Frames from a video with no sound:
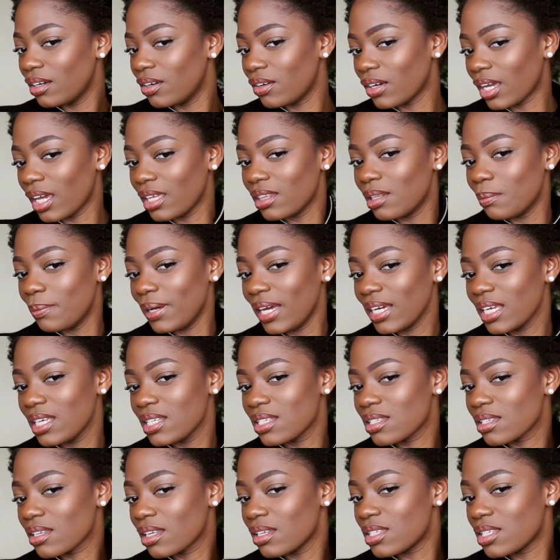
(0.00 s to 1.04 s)
Okay, the back
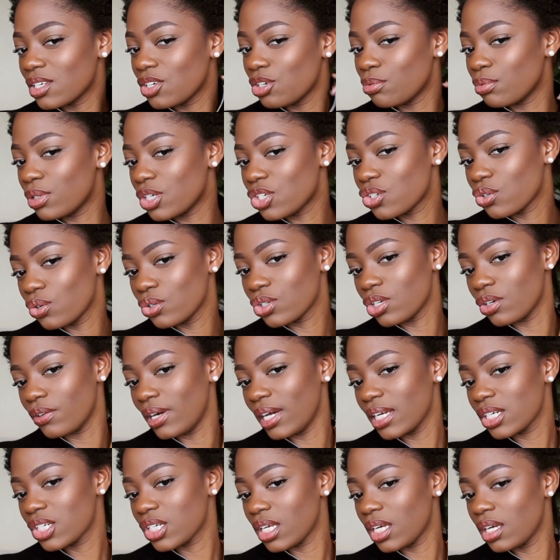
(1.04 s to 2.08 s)
is considerably shorter
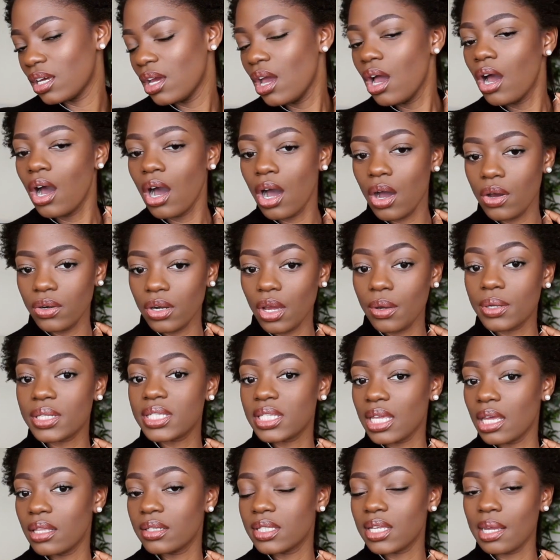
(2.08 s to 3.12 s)
actually. Oh no, it's
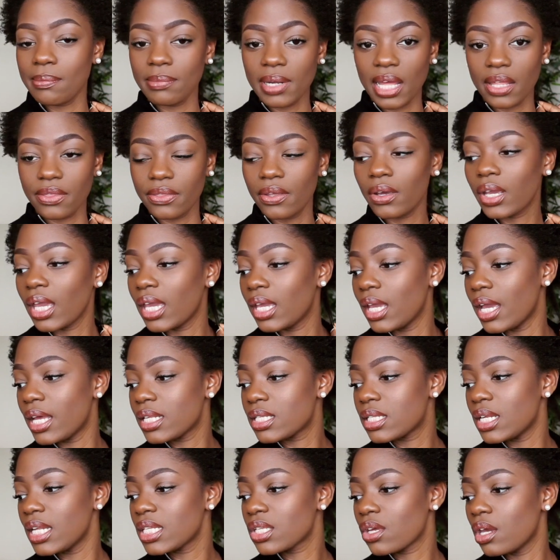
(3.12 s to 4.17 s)
staying the same length. Okay, yeah,
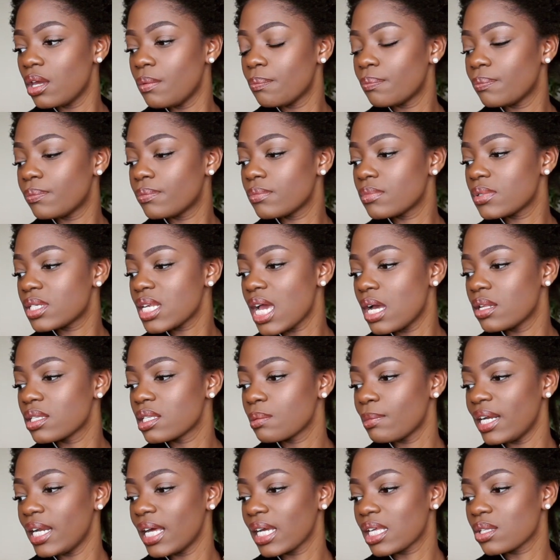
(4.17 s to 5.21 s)
so that's going down
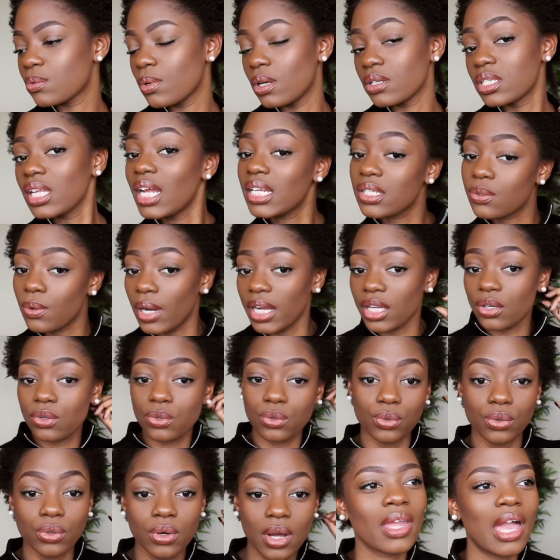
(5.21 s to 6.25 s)
to my neck as well, so that's quite
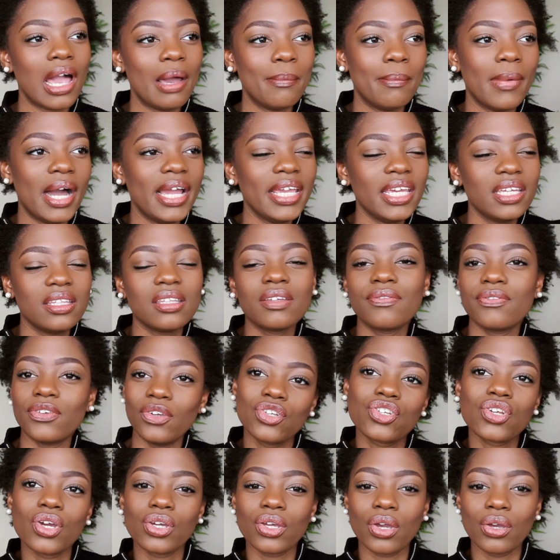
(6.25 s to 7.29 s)
cool. I might in the
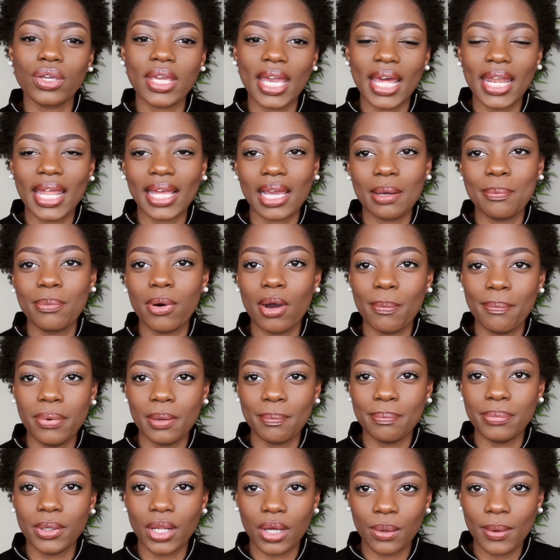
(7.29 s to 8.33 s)
future go get like a proper
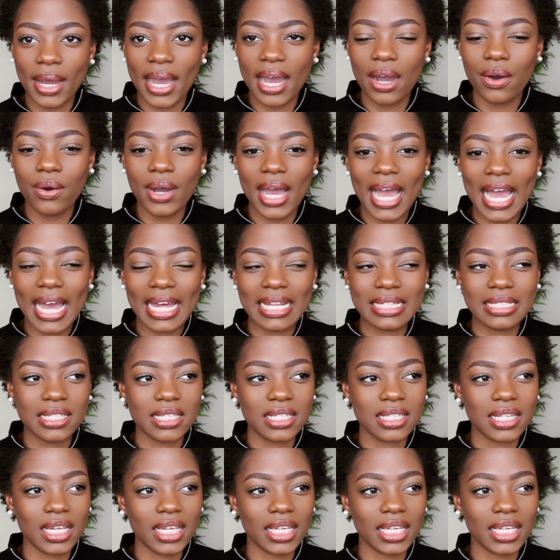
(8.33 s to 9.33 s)
blowout and